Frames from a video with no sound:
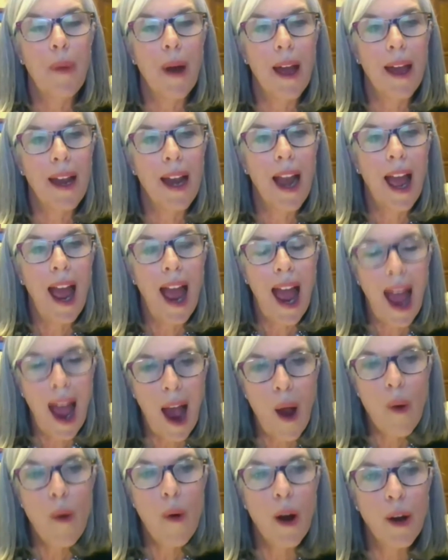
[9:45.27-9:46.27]
but
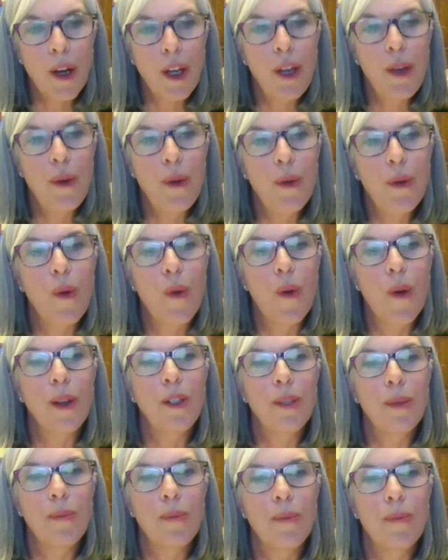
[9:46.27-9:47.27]
how are you
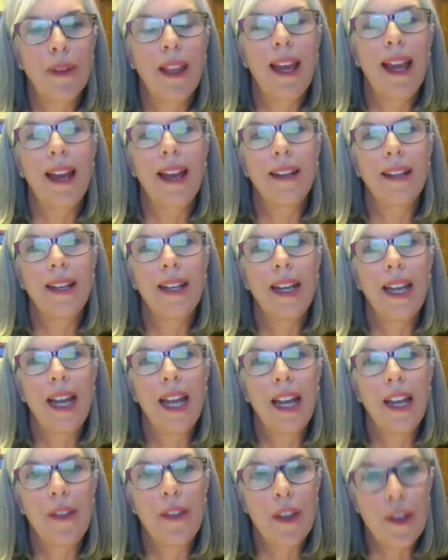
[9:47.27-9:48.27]
going to plan
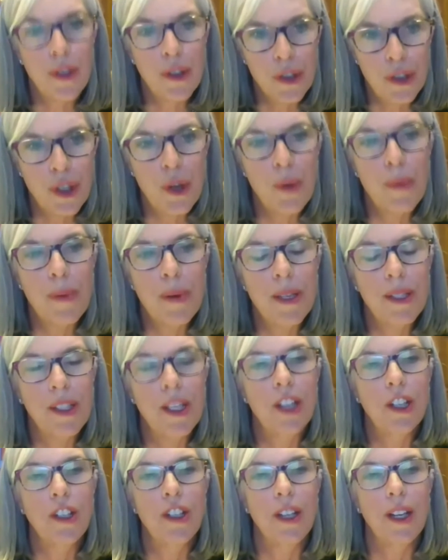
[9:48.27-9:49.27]
in this new
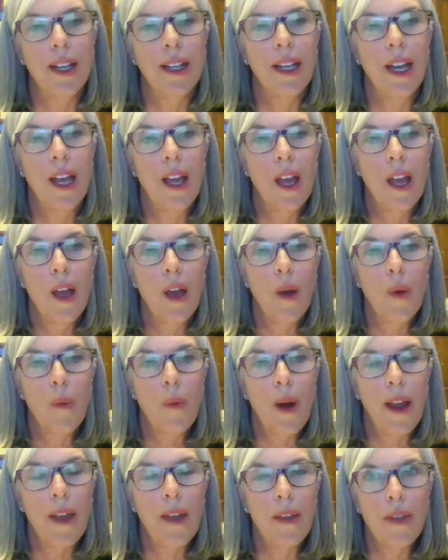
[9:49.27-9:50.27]
position
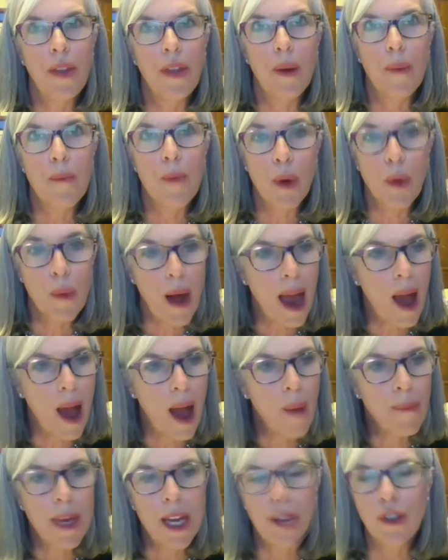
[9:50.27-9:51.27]
with the
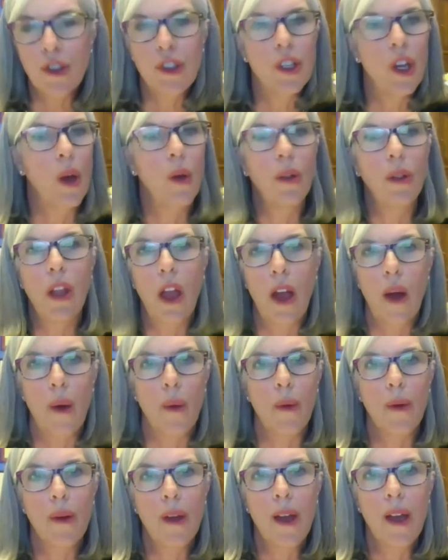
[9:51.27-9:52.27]
morale being so
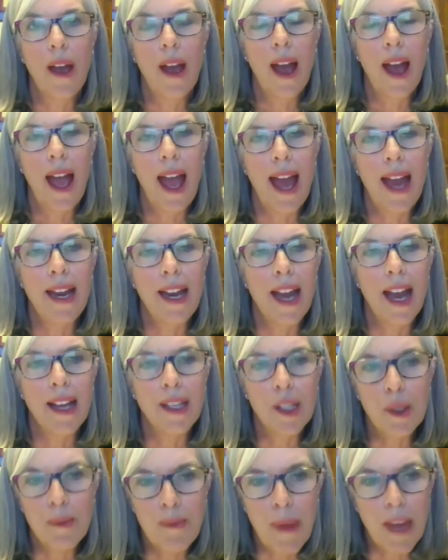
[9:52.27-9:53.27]
low, and
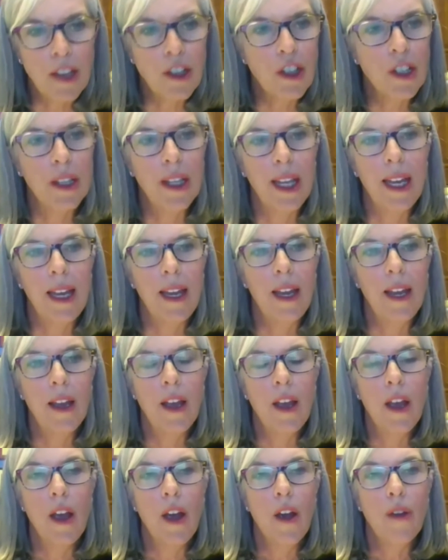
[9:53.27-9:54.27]
especially
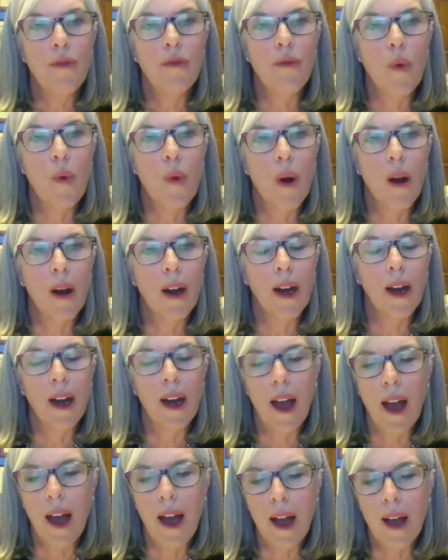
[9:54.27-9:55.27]

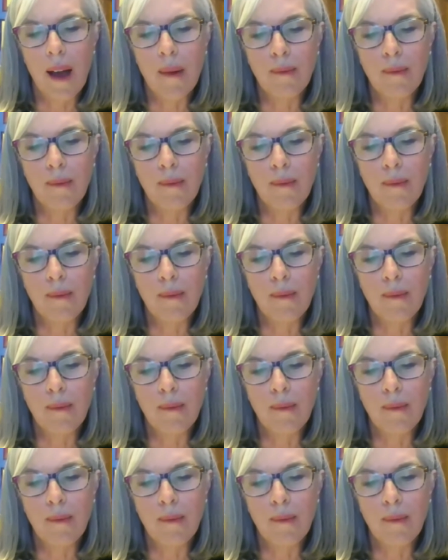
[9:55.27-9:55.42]
for